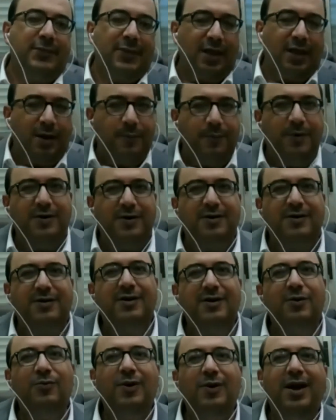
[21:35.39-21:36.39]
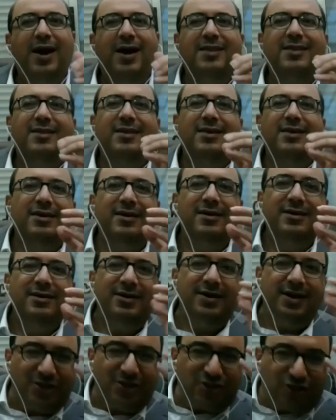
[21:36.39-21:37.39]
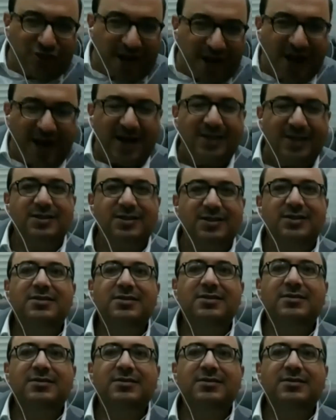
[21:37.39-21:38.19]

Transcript: miracle. We had a chance